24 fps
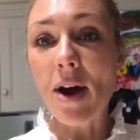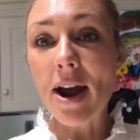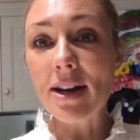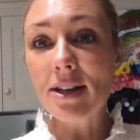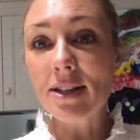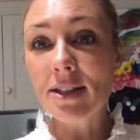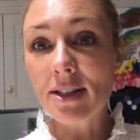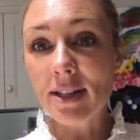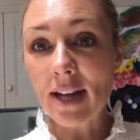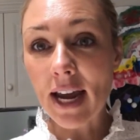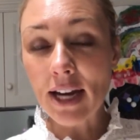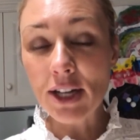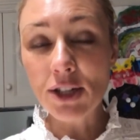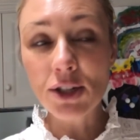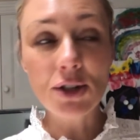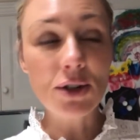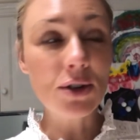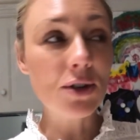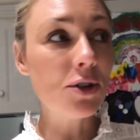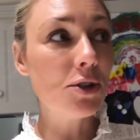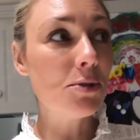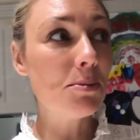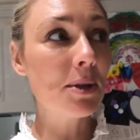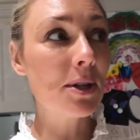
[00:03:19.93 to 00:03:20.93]
right, stay
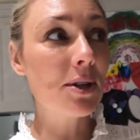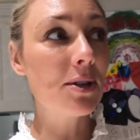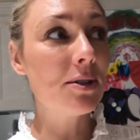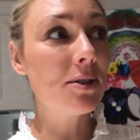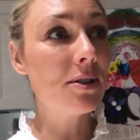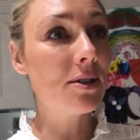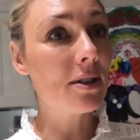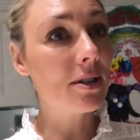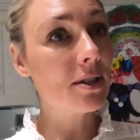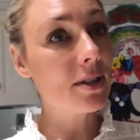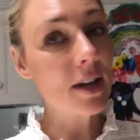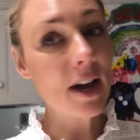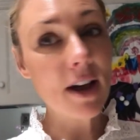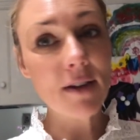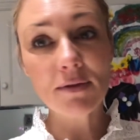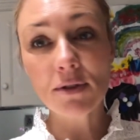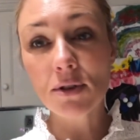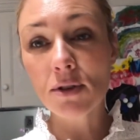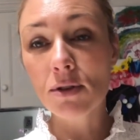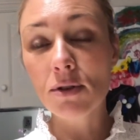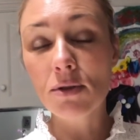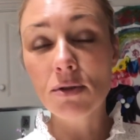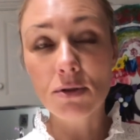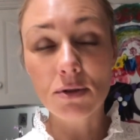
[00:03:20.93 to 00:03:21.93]
tuned, because this
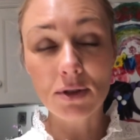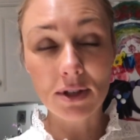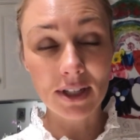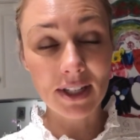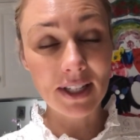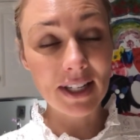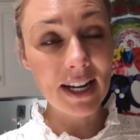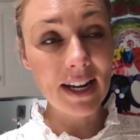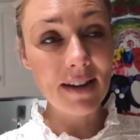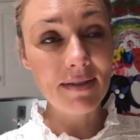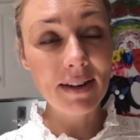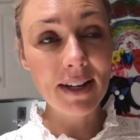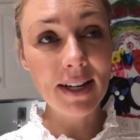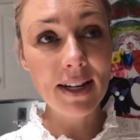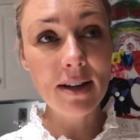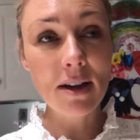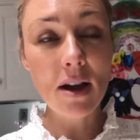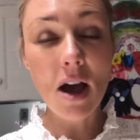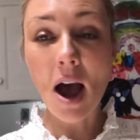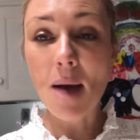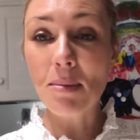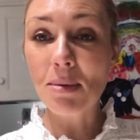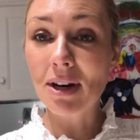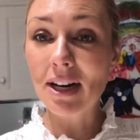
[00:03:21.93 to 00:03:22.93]
afternoon or this evening,
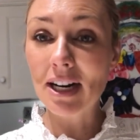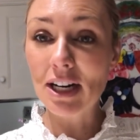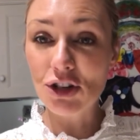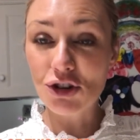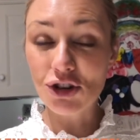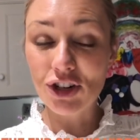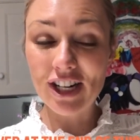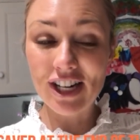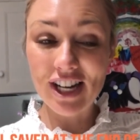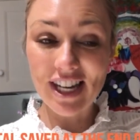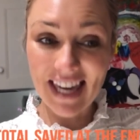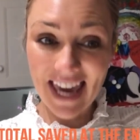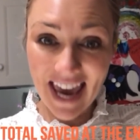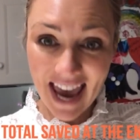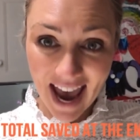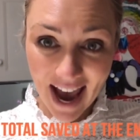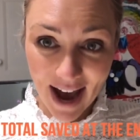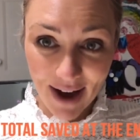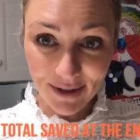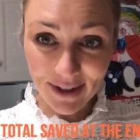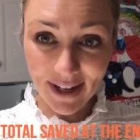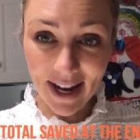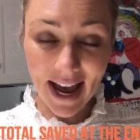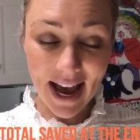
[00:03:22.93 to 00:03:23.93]
I'm gonna literally
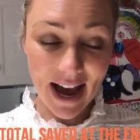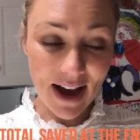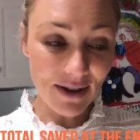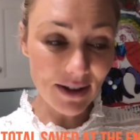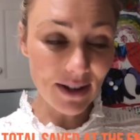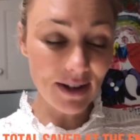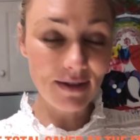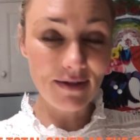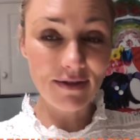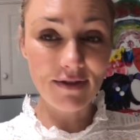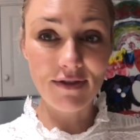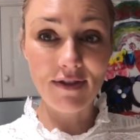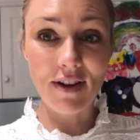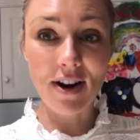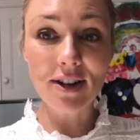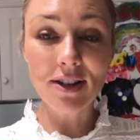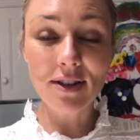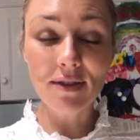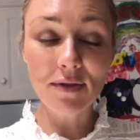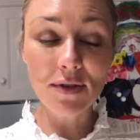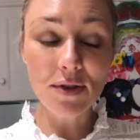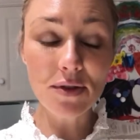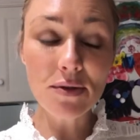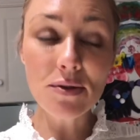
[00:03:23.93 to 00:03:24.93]
count out in
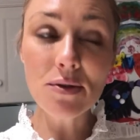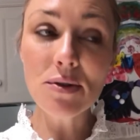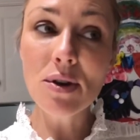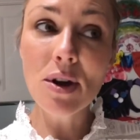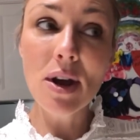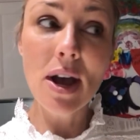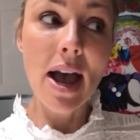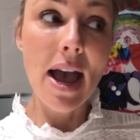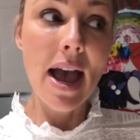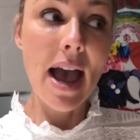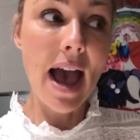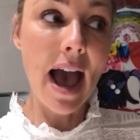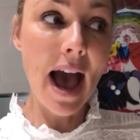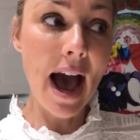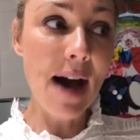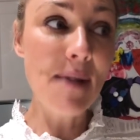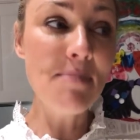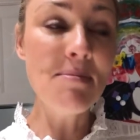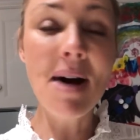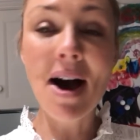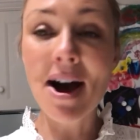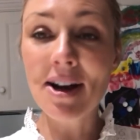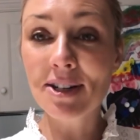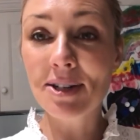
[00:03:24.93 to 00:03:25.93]
front of you how
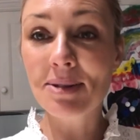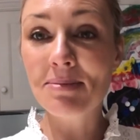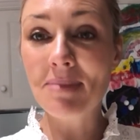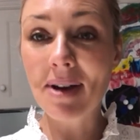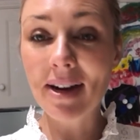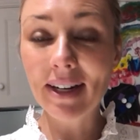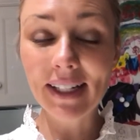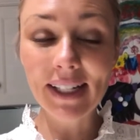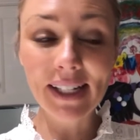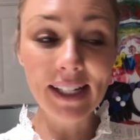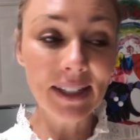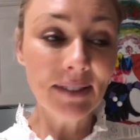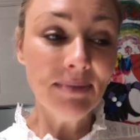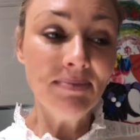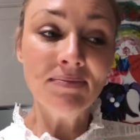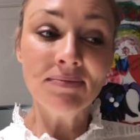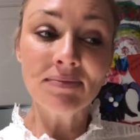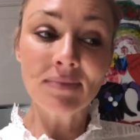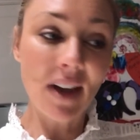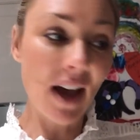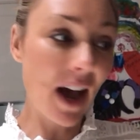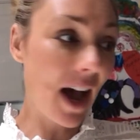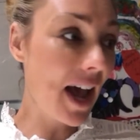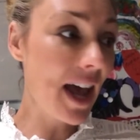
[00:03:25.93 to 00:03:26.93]
much money
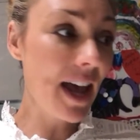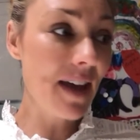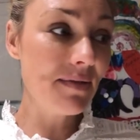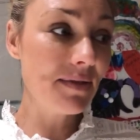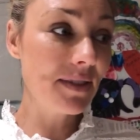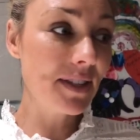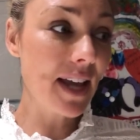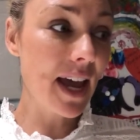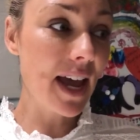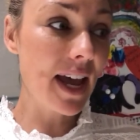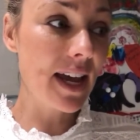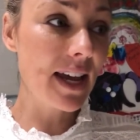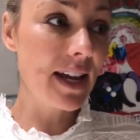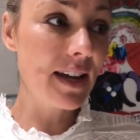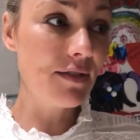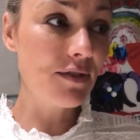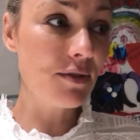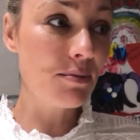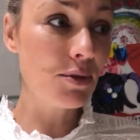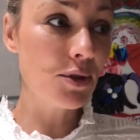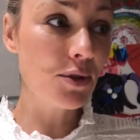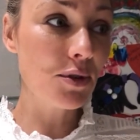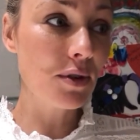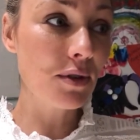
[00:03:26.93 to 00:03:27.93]
I have saved
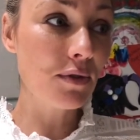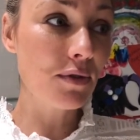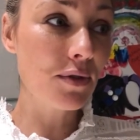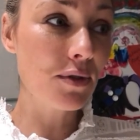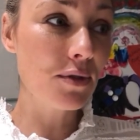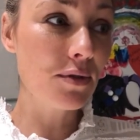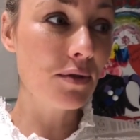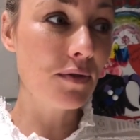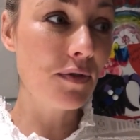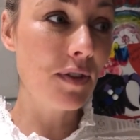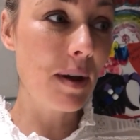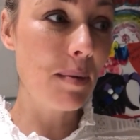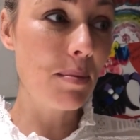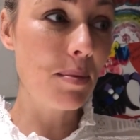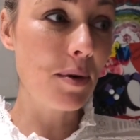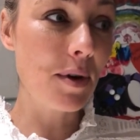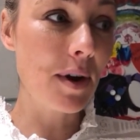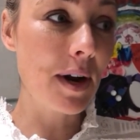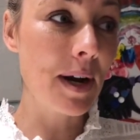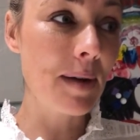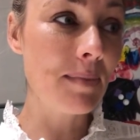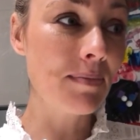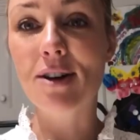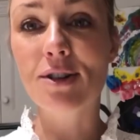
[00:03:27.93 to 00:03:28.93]
from doing Frugal
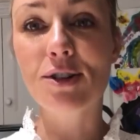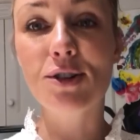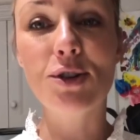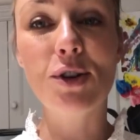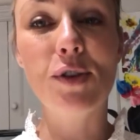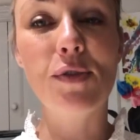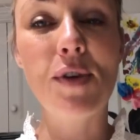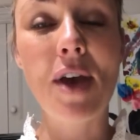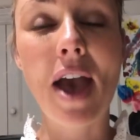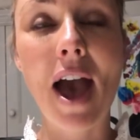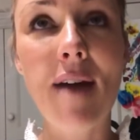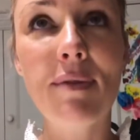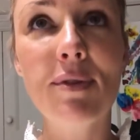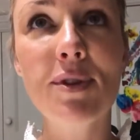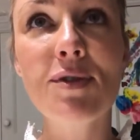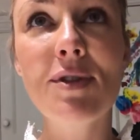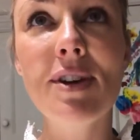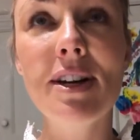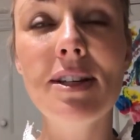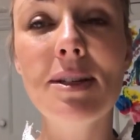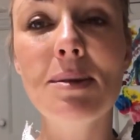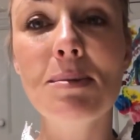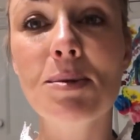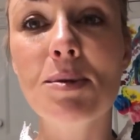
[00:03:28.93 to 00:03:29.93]
February. So if you haven't
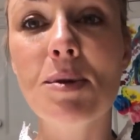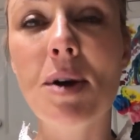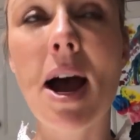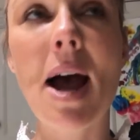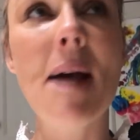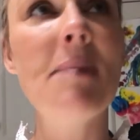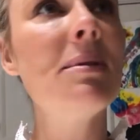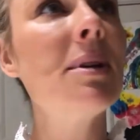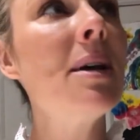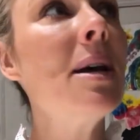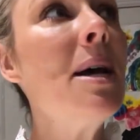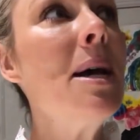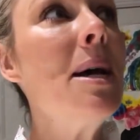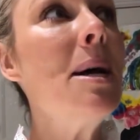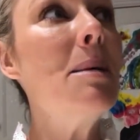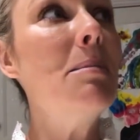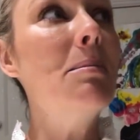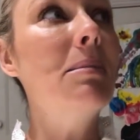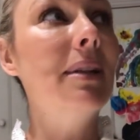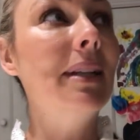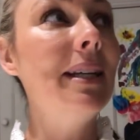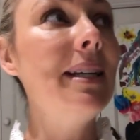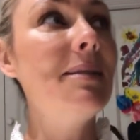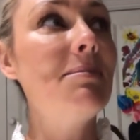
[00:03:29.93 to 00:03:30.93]
already subscribed,
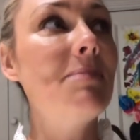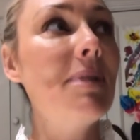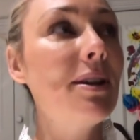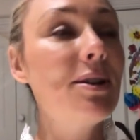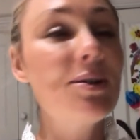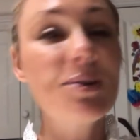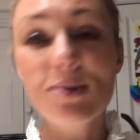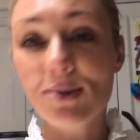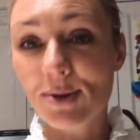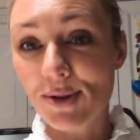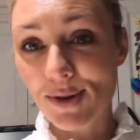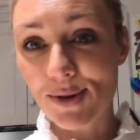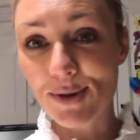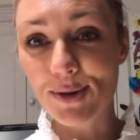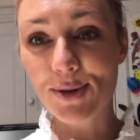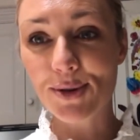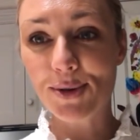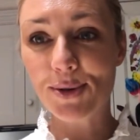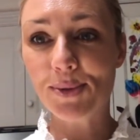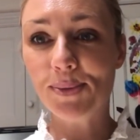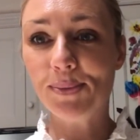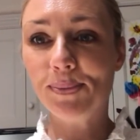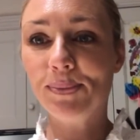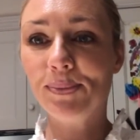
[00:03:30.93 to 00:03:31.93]
please make sure you
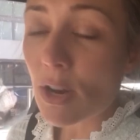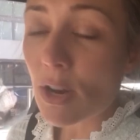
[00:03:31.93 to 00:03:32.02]
do.